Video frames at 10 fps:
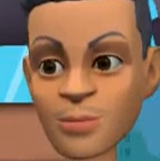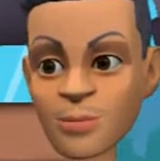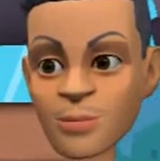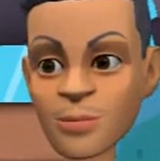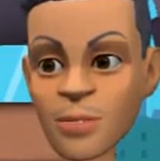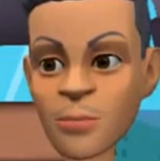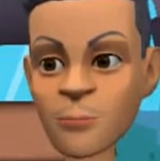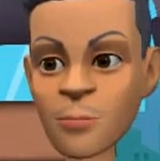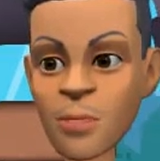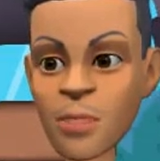I guess
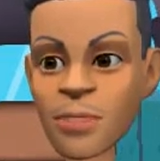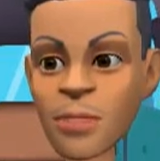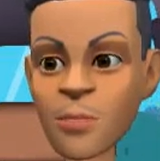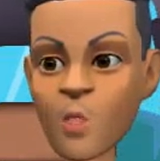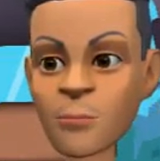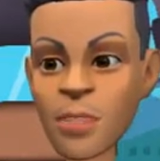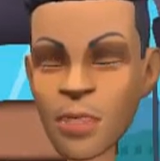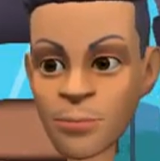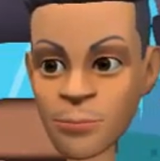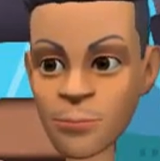because I am a woman
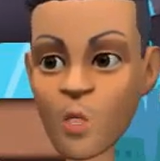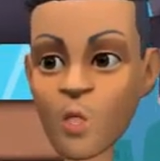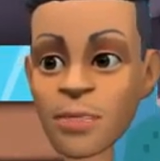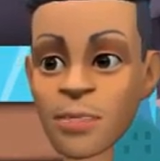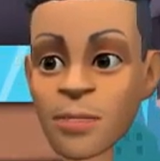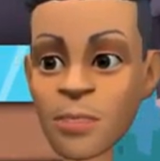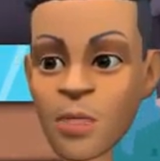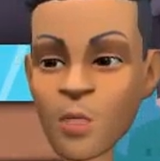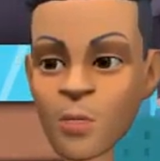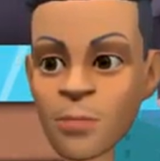who likes other
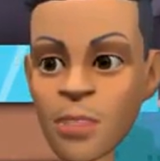women.